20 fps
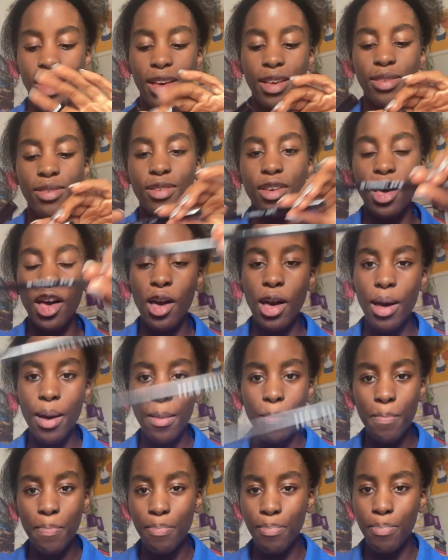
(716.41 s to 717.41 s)
So
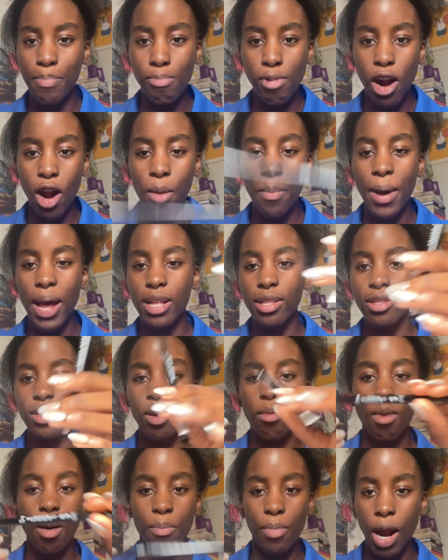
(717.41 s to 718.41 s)
brow pencil,
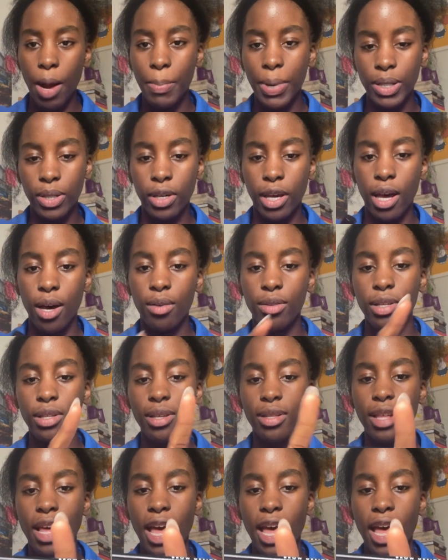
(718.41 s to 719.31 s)
my brow pencil girl. This is the